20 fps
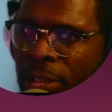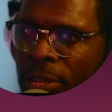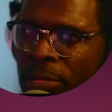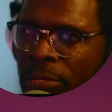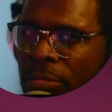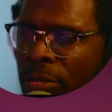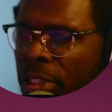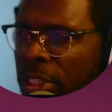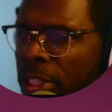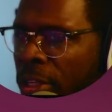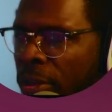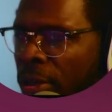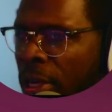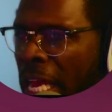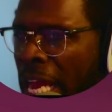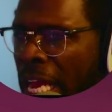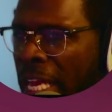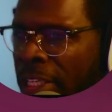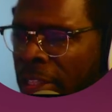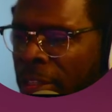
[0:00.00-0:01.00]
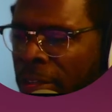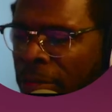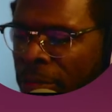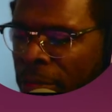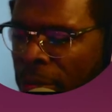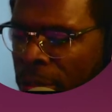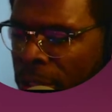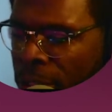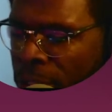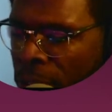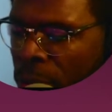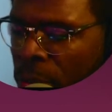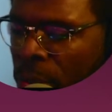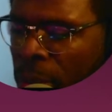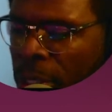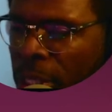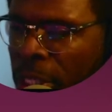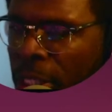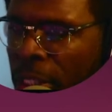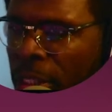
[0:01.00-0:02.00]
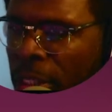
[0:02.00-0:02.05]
still active or still working.